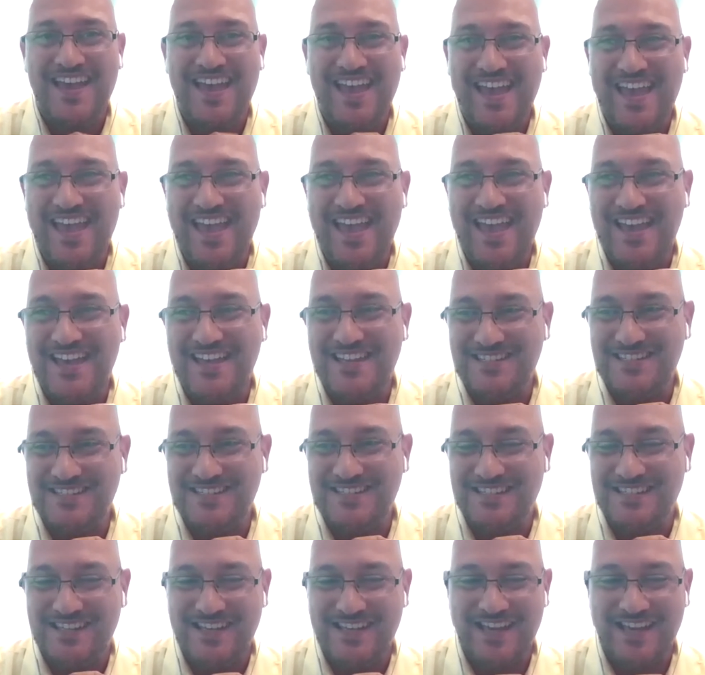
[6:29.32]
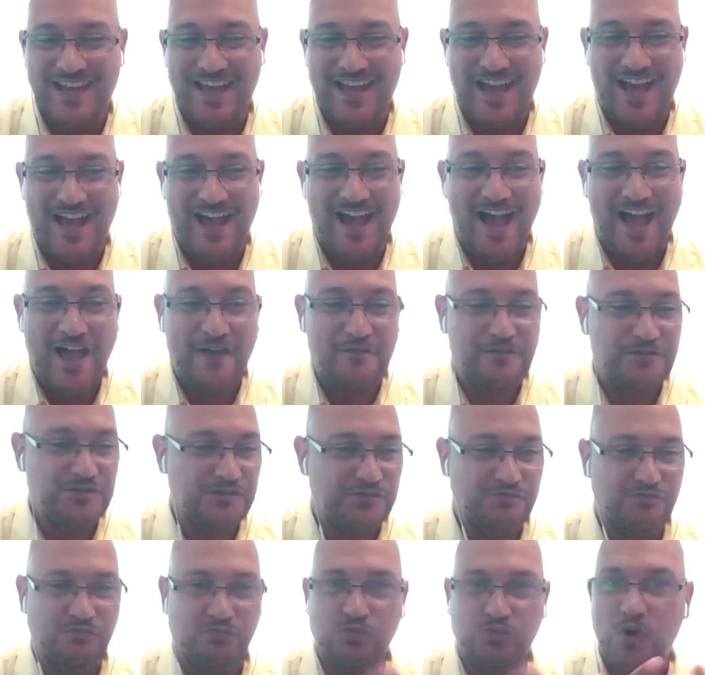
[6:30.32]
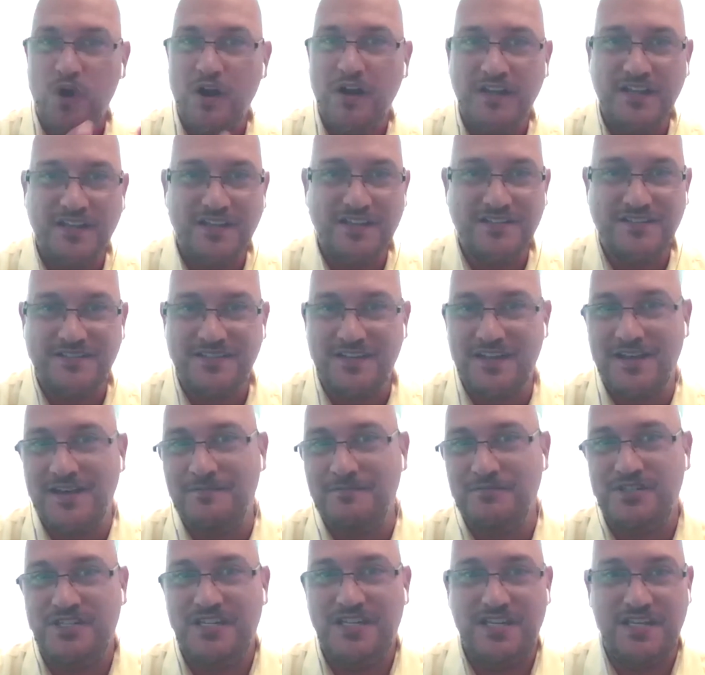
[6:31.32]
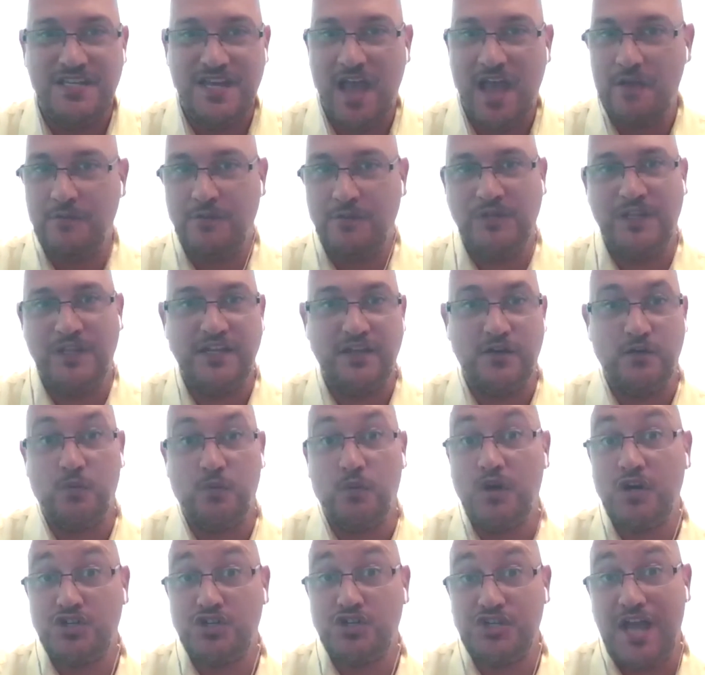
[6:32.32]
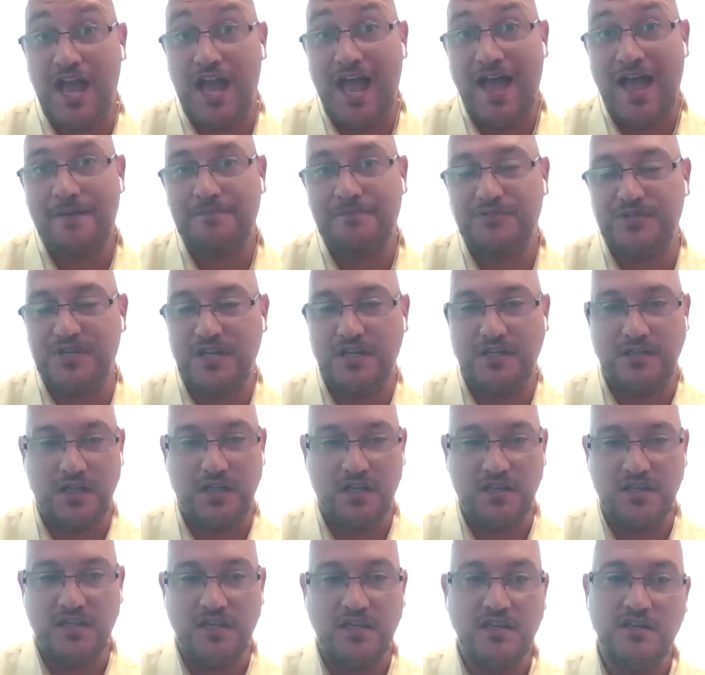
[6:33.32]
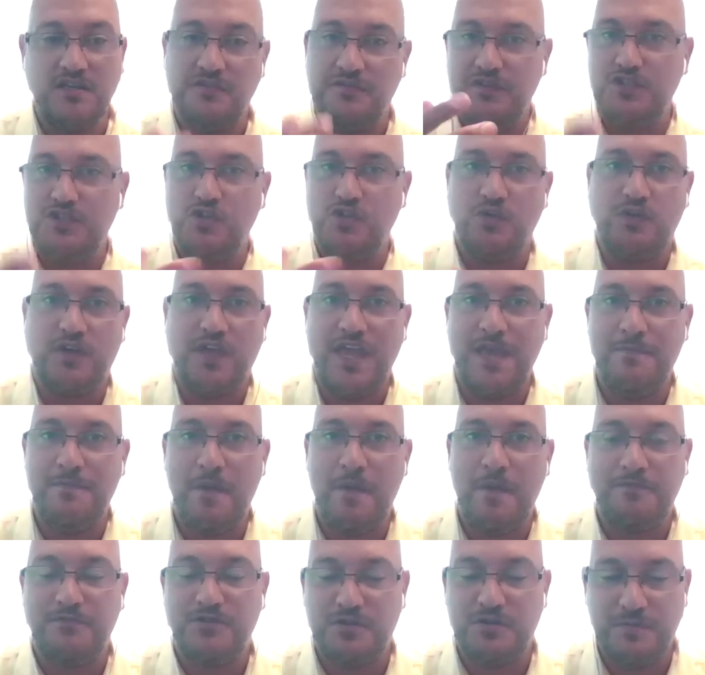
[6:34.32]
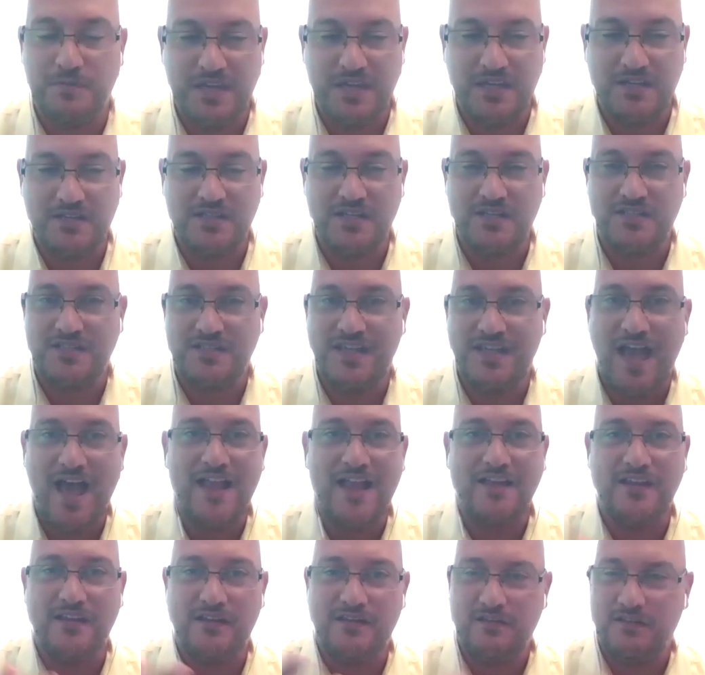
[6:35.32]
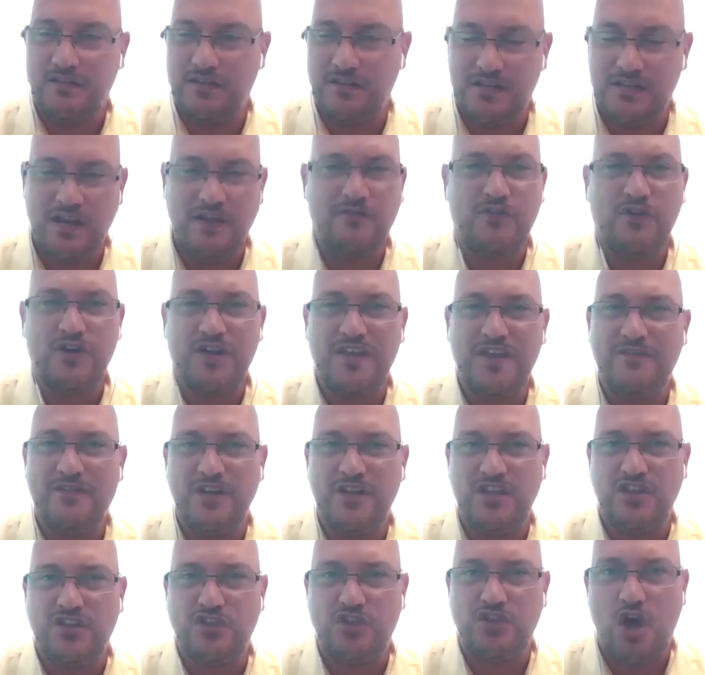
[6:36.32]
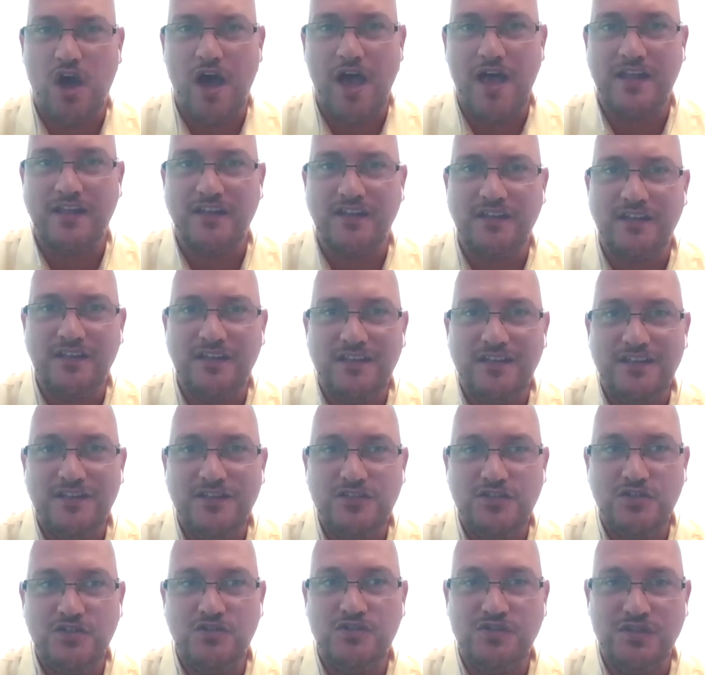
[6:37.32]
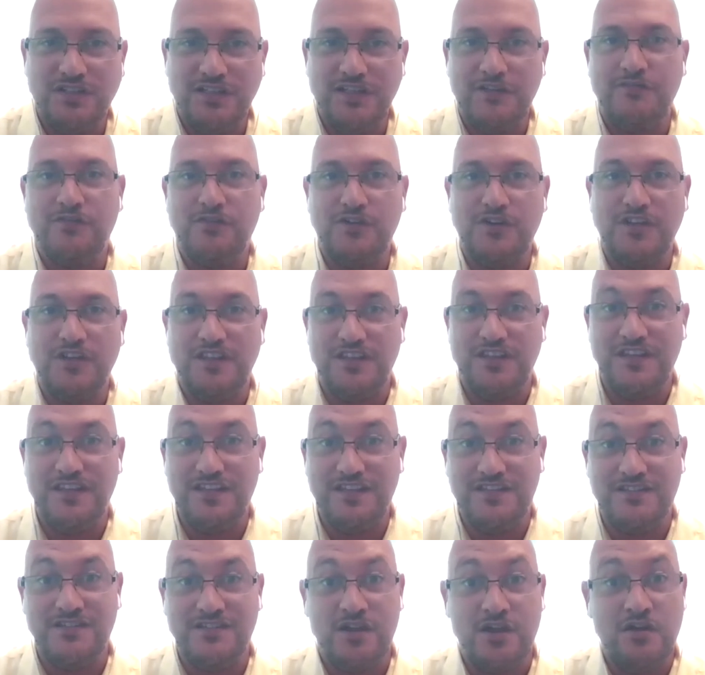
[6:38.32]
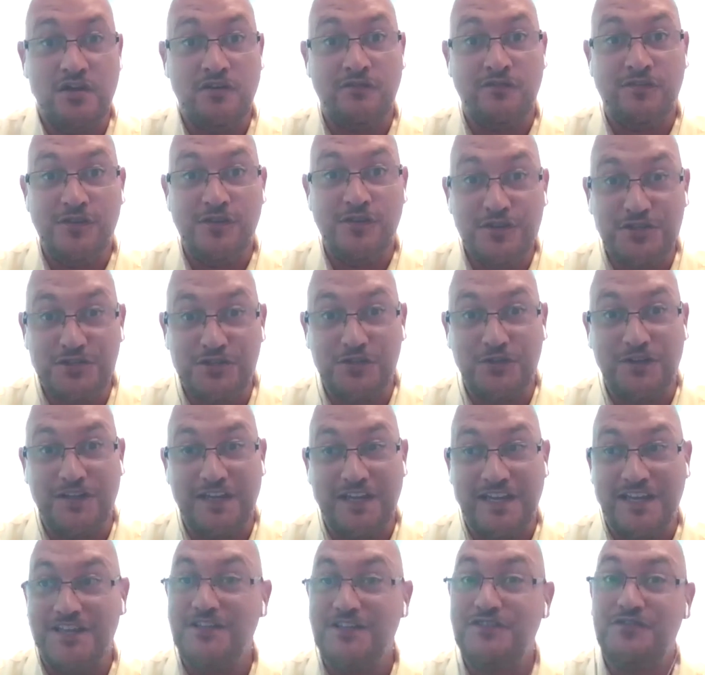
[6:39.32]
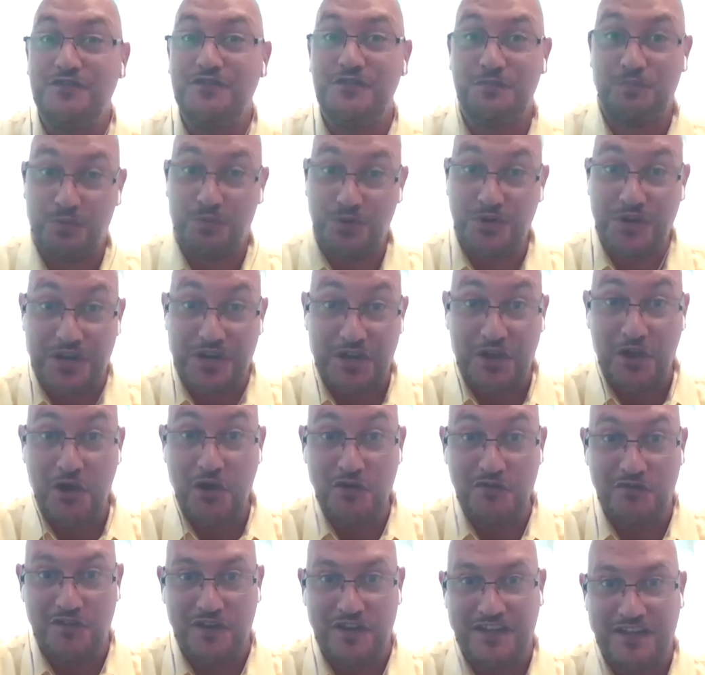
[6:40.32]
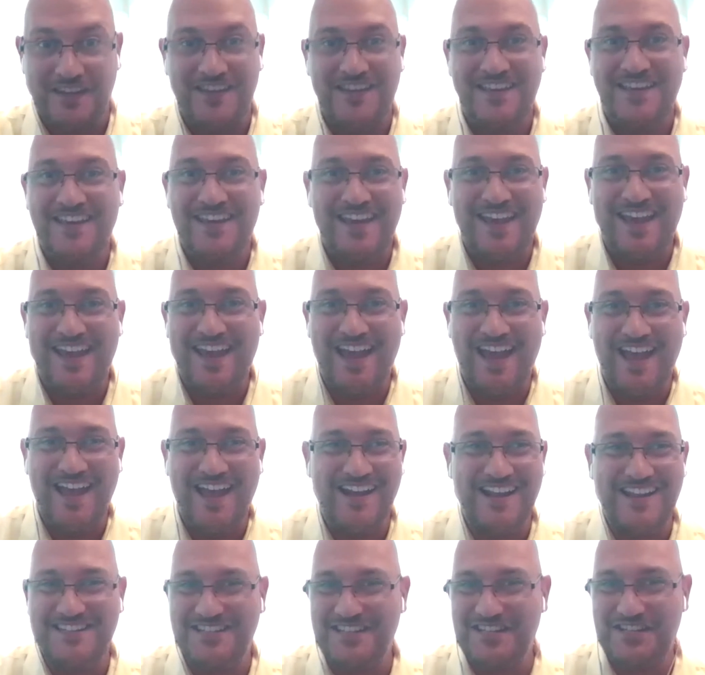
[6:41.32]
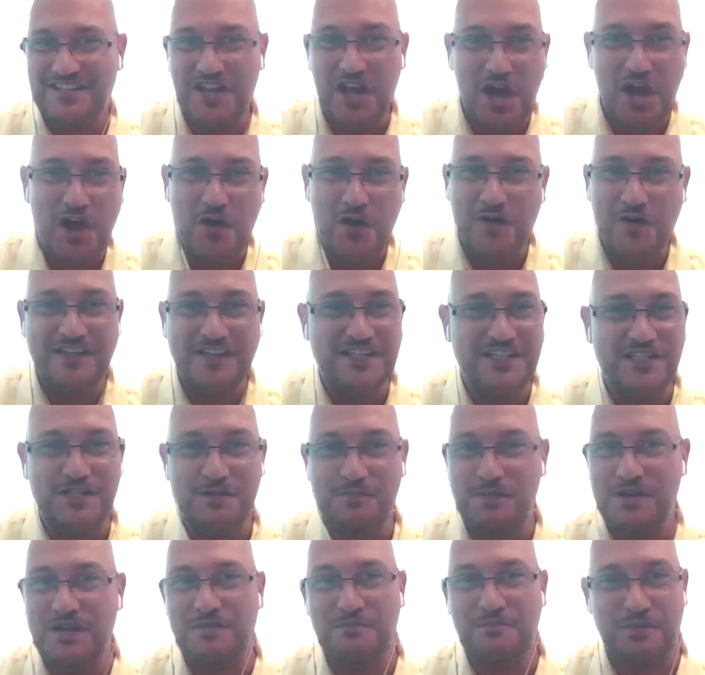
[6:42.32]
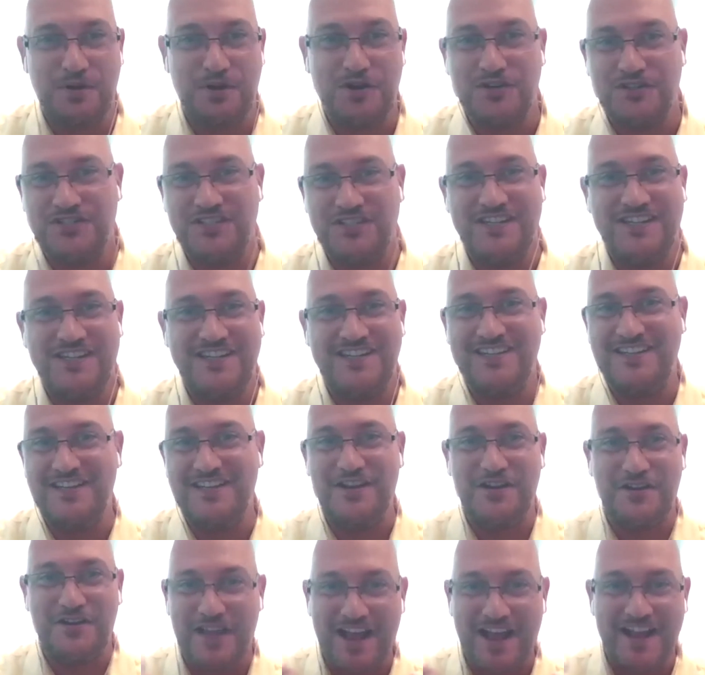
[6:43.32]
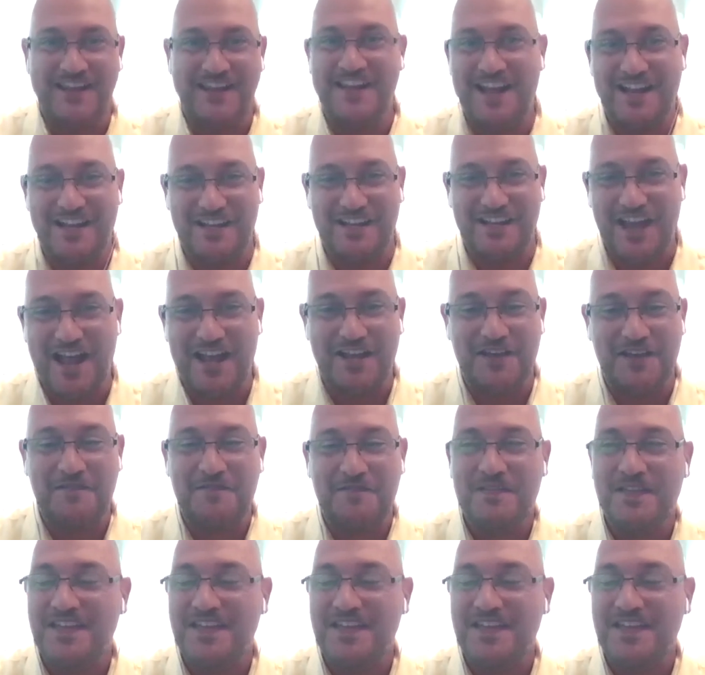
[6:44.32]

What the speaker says: And I was running some DEI related workshops and the individual came up to me and said, Scott, you ever give any thought to delivering these virtually? And this was pre-COVID. And I said, no, it needs to be in person, yada, yada, yada.